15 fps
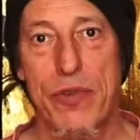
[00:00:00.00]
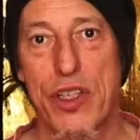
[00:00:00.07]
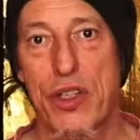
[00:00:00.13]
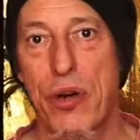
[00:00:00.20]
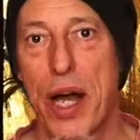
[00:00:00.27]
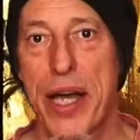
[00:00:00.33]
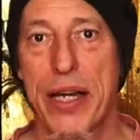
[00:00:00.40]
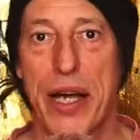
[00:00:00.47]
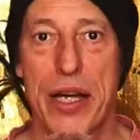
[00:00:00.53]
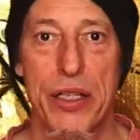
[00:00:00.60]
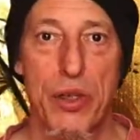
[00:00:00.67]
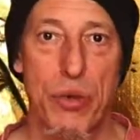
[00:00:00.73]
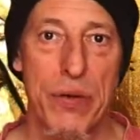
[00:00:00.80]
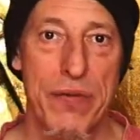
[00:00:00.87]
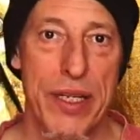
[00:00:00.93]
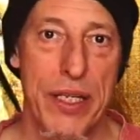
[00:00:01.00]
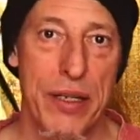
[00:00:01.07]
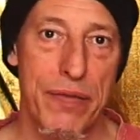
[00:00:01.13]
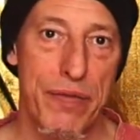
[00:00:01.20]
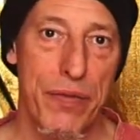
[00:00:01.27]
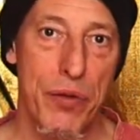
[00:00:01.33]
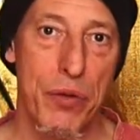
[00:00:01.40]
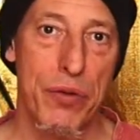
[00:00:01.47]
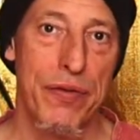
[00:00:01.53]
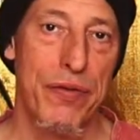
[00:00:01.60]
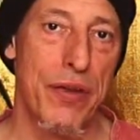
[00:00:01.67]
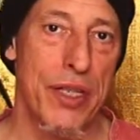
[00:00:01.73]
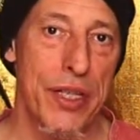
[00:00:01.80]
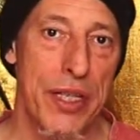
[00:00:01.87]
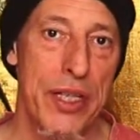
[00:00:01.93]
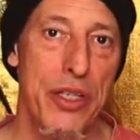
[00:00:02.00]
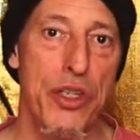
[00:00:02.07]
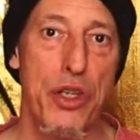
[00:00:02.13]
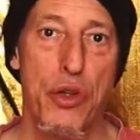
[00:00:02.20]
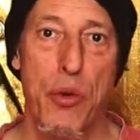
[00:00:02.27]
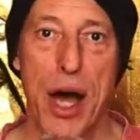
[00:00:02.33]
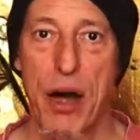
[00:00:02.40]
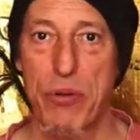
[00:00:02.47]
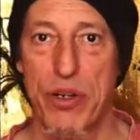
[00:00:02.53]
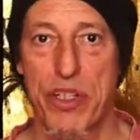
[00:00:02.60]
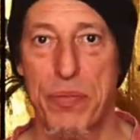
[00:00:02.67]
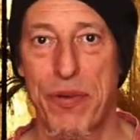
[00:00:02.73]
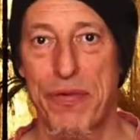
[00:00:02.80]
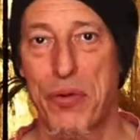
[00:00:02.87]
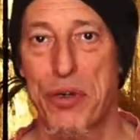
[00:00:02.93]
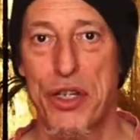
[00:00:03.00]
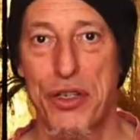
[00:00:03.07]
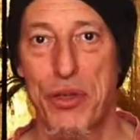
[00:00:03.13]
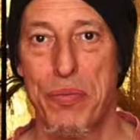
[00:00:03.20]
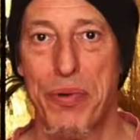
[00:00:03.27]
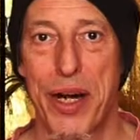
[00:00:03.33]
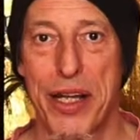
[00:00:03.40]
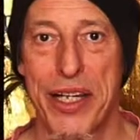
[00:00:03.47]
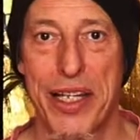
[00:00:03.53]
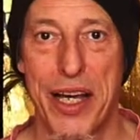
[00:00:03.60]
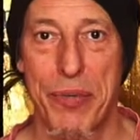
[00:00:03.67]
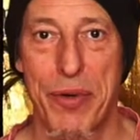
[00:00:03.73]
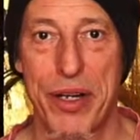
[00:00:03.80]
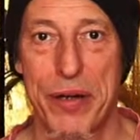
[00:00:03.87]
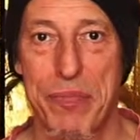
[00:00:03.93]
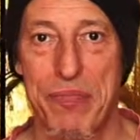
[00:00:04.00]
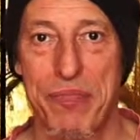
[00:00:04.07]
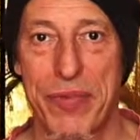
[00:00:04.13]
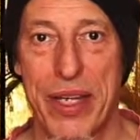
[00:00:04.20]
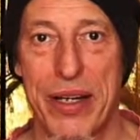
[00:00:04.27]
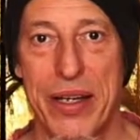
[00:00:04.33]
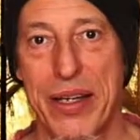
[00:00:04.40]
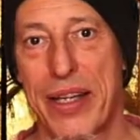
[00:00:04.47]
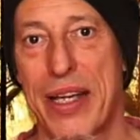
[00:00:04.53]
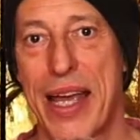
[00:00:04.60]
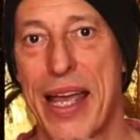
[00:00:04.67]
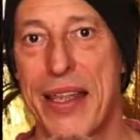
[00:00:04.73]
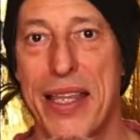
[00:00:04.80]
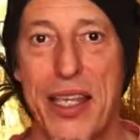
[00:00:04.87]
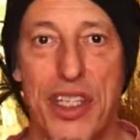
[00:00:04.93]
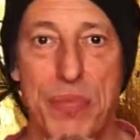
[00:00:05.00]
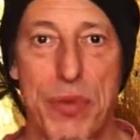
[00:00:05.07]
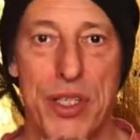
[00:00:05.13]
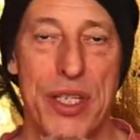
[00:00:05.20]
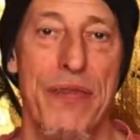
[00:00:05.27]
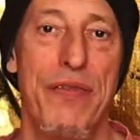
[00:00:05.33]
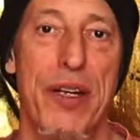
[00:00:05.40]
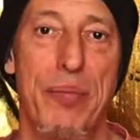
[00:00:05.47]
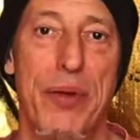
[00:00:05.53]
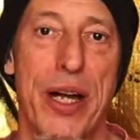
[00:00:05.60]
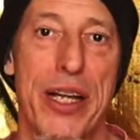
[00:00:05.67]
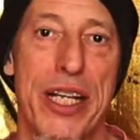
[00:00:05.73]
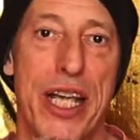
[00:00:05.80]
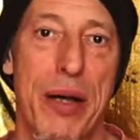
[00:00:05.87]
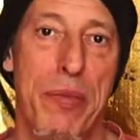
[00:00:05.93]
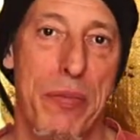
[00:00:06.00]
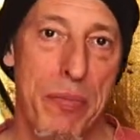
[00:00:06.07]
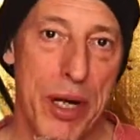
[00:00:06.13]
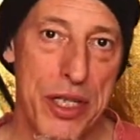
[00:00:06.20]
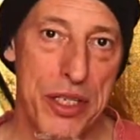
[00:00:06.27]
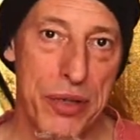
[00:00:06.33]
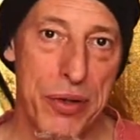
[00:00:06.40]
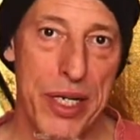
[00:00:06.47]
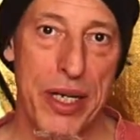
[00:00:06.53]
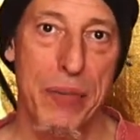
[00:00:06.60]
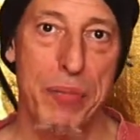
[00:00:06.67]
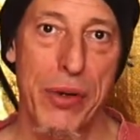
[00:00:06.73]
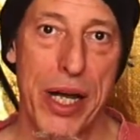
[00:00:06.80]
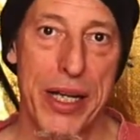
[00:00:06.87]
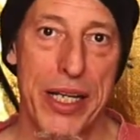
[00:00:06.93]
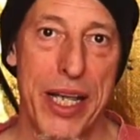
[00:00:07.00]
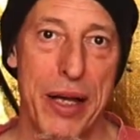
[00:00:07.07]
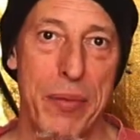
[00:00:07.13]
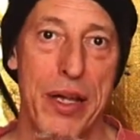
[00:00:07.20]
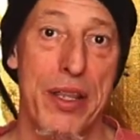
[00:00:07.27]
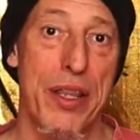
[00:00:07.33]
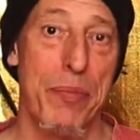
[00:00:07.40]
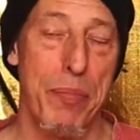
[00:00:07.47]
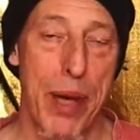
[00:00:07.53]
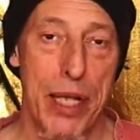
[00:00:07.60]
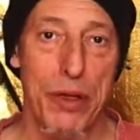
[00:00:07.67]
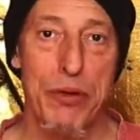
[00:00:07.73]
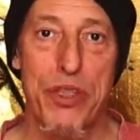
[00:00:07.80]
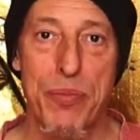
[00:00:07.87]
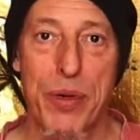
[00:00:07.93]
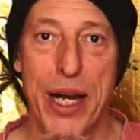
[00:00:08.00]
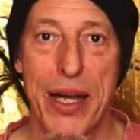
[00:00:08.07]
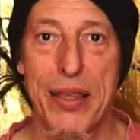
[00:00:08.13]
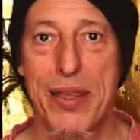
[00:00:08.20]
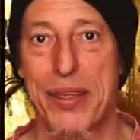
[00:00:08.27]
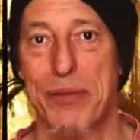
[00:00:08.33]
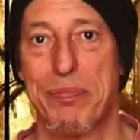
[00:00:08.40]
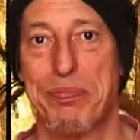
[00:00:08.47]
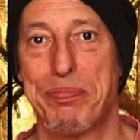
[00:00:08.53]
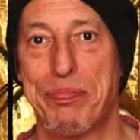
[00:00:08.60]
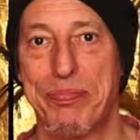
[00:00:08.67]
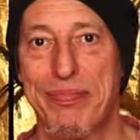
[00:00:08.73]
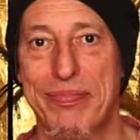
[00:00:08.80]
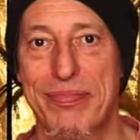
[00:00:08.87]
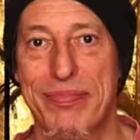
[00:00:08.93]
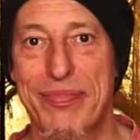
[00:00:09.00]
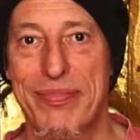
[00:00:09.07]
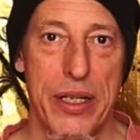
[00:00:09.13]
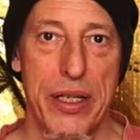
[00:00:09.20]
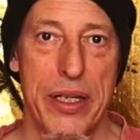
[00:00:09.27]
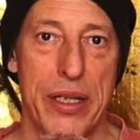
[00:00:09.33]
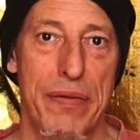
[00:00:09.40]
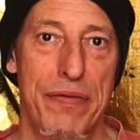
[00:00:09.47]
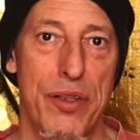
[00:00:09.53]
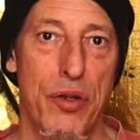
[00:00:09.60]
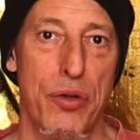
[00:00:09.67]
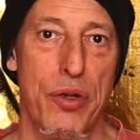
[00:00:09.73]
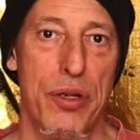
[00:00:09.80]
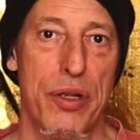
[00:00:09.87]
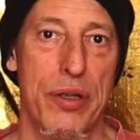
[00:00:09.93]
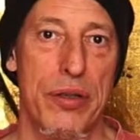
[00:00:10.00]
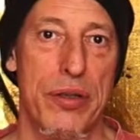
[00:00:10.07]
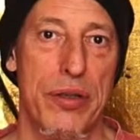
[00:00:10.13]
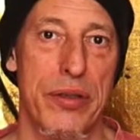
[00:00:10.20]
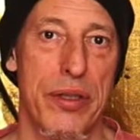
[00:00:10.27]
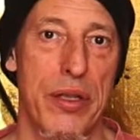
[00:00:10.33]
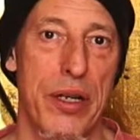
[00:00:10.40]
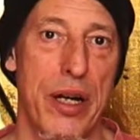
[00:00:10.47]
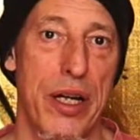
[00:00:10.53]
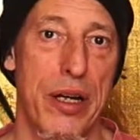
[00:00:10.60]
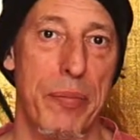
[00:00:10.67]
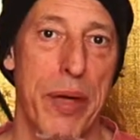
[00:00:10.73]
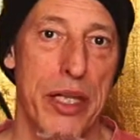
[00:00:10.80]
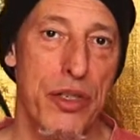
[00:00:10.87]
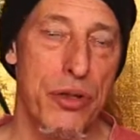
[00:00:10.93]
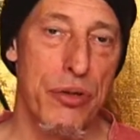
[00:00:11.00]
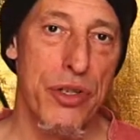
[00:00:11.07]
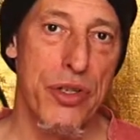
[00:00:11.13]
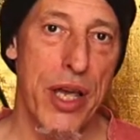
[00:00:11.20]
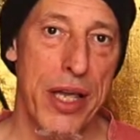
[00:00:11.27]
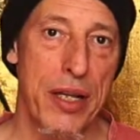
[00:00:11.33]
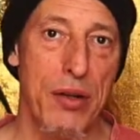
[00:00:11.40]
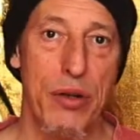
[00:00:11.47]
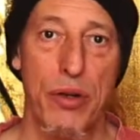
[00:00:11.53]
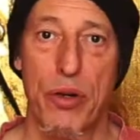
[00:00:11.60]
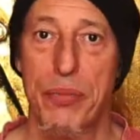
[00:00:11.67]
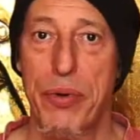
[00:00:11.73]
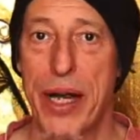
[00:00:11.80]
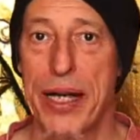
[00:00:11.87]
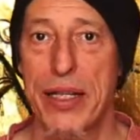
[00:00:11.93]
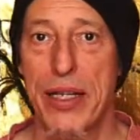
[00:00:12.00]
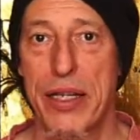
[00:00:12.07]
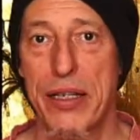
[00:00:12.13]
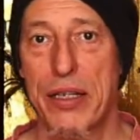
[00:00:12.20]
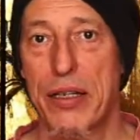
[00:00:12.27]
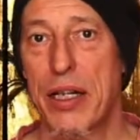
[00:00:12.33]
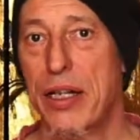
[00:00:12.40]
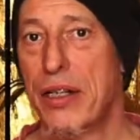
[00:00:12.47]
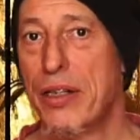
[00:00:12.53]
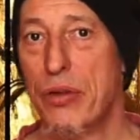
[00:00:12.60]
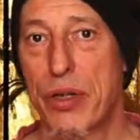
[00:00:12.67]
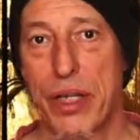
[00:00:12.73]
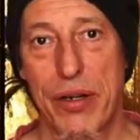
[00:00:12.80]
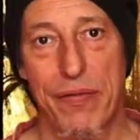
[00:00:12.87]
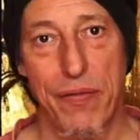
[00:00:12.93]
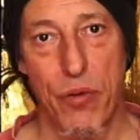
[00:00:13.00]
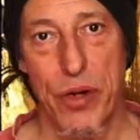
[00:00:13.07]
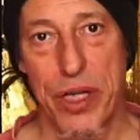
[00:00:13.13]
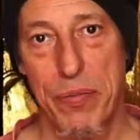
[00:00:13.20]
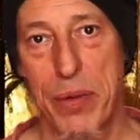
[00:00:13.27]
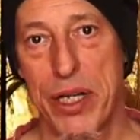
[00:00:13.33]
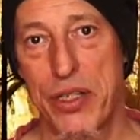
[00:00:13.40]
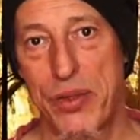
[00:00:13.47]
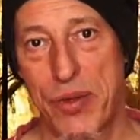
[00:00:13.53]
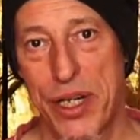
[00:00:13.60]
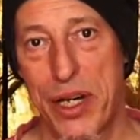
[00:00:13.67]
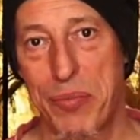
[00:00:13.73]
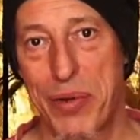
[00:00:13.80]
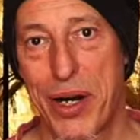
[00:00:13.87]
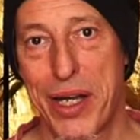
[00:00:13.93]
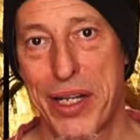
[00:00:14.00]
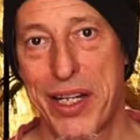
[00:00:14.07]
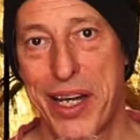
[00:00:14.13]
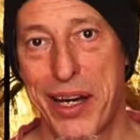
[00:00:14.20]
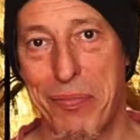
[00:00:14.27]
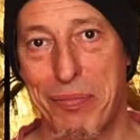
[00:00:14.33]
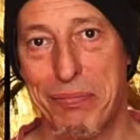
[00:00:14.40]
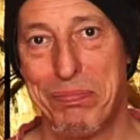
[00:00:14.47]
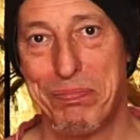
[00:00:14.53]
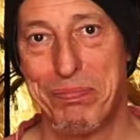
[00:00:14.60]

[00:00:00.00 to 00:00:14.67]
Try not to have eaten food for at least 2 hours before you do pranayama. And this specific pranayama, Bhastrika Pranayama, the bellows breath, if you're on a menstrual cycle or pregnant, you can avoid Bhastrika Pranayama.